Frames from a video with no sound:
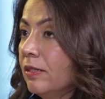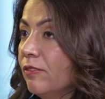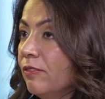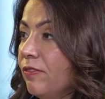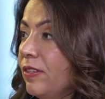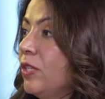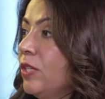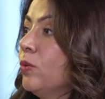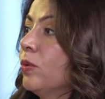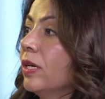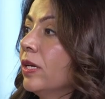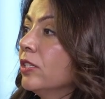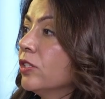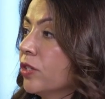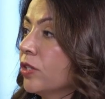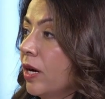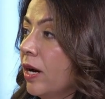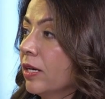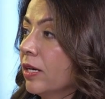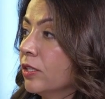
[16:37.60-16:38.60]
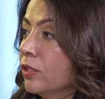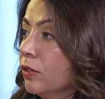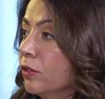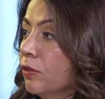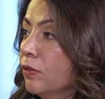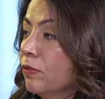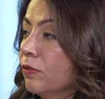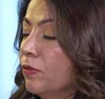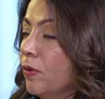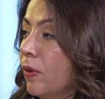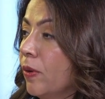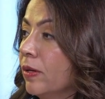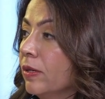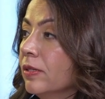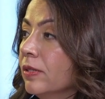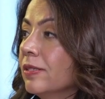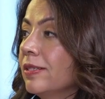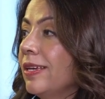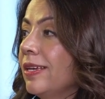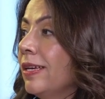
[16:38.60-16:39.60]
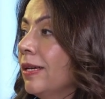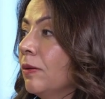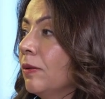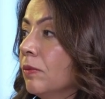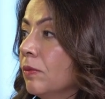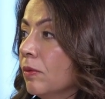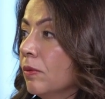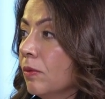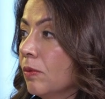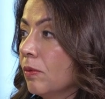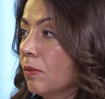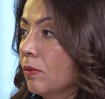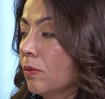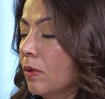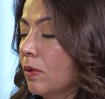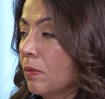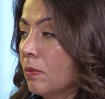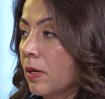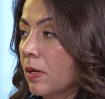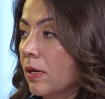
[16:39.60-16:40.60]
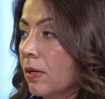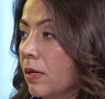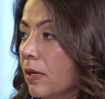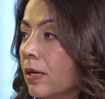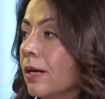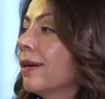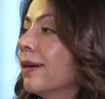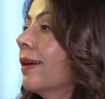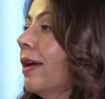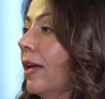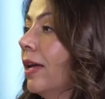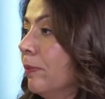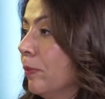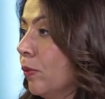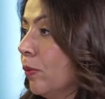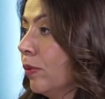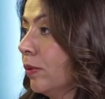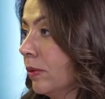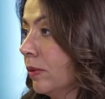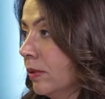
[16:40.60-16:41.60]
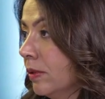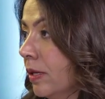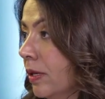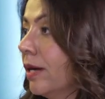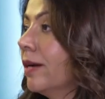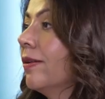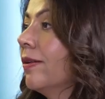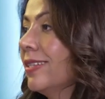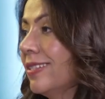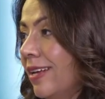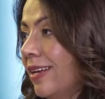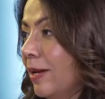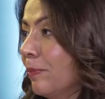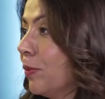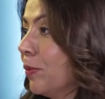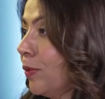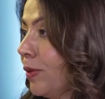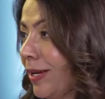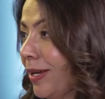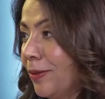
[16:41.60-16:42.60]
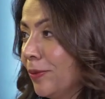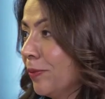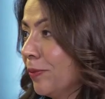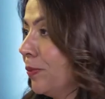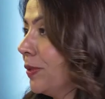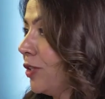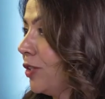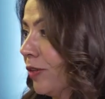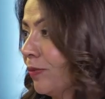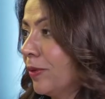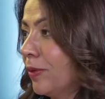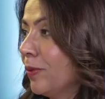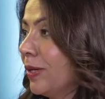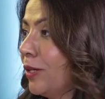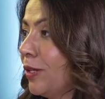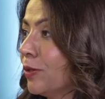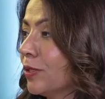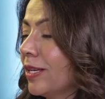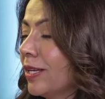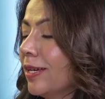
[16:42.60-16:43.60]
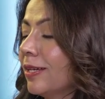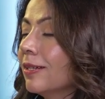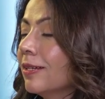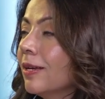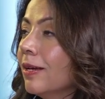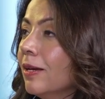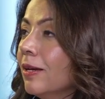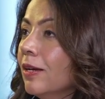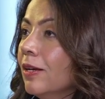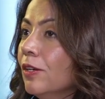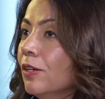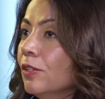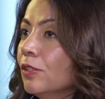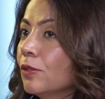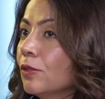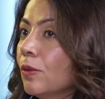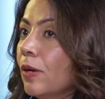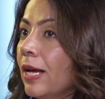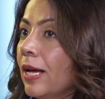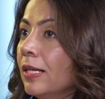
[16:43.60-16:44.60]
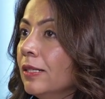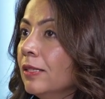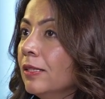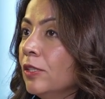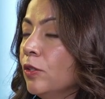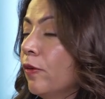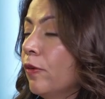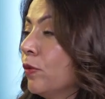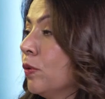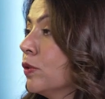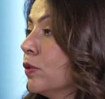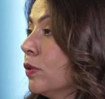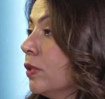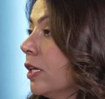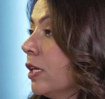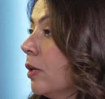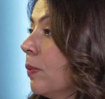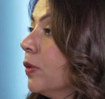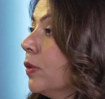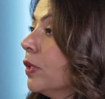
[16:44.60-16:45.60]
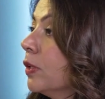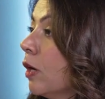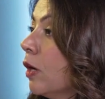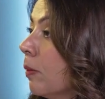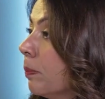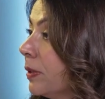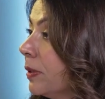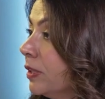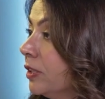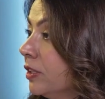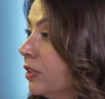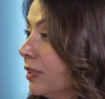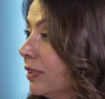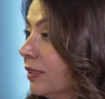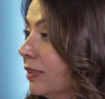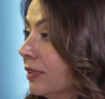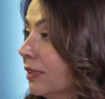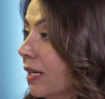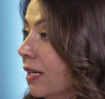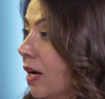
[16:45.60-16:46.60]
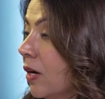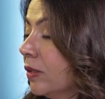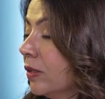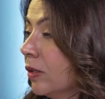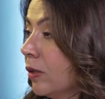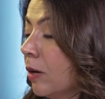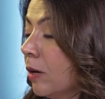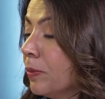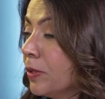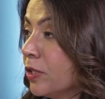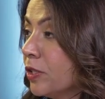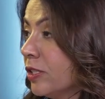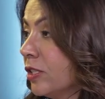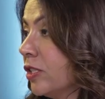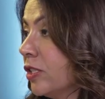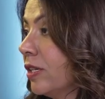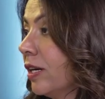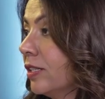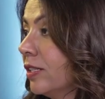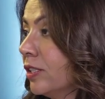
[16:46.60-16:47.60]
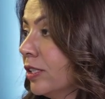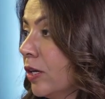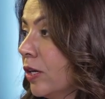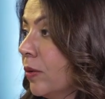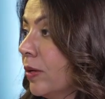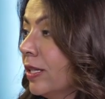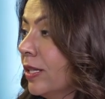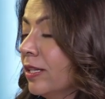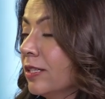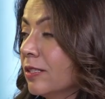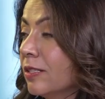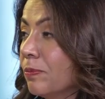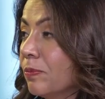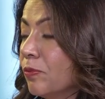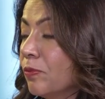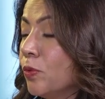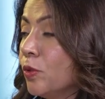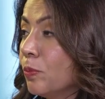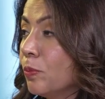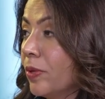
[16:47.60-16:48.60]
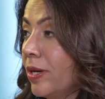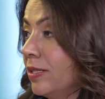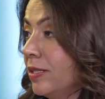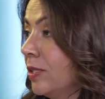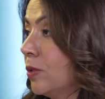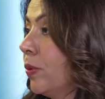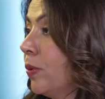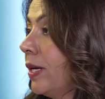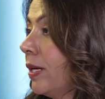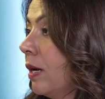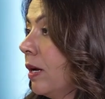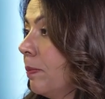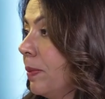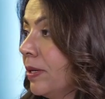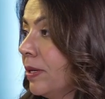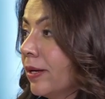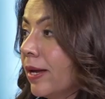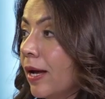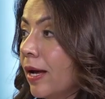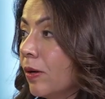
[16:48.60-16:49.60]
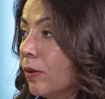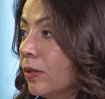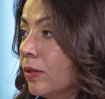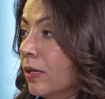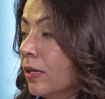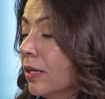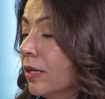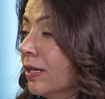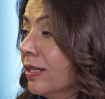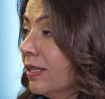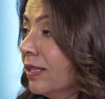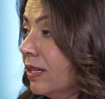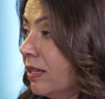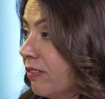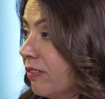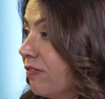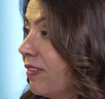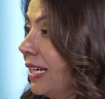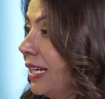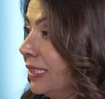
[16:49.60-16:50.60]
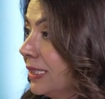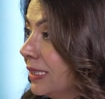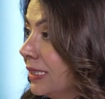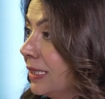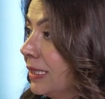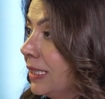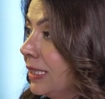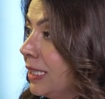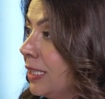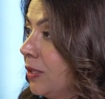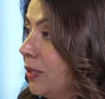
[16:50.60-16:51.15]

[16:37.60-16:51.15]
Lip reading: fee you can charge for, say, a acai bowl or acai bowl, I don't know, whichever way you say it. So, and you have to also think about the competition, how the competition is charging out, and there's food prices going up and down that affects the